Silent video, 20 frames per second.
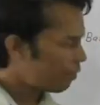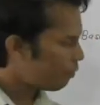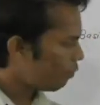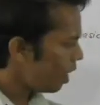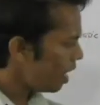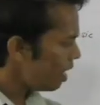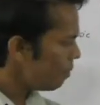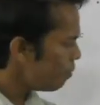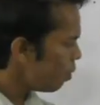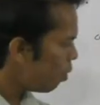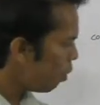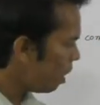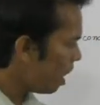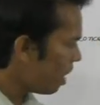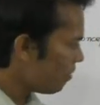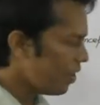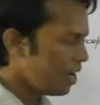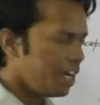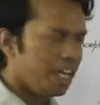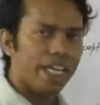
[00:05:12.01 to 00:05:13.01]
1 mole
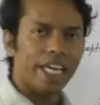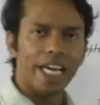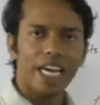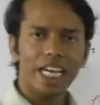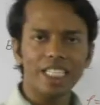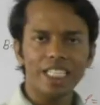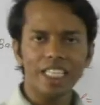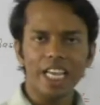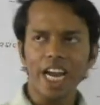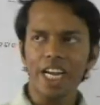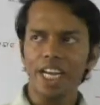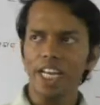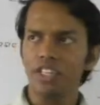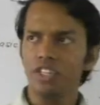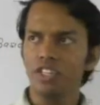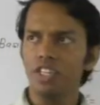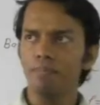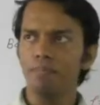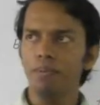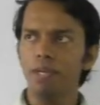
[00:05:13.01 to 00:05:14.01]
of any gas at
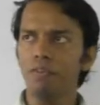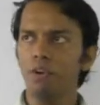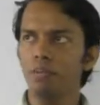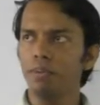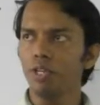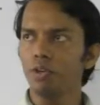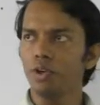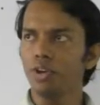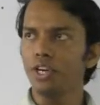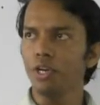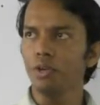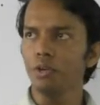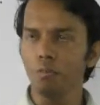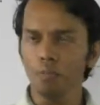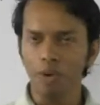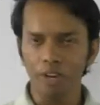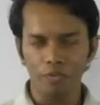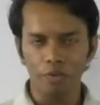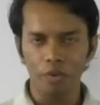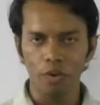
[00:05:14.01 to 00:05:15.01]
STP will be
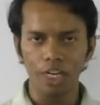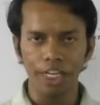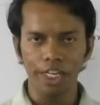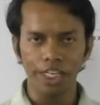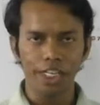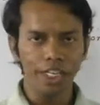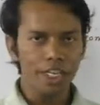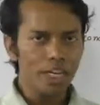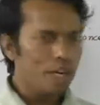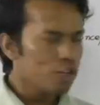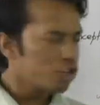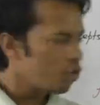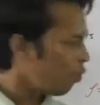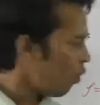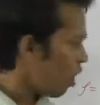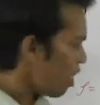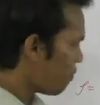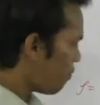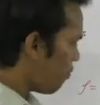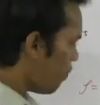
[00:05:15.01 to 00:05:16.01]
22.4 liter. So
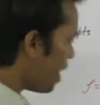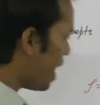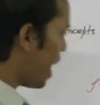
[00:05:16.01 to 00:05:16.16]
what we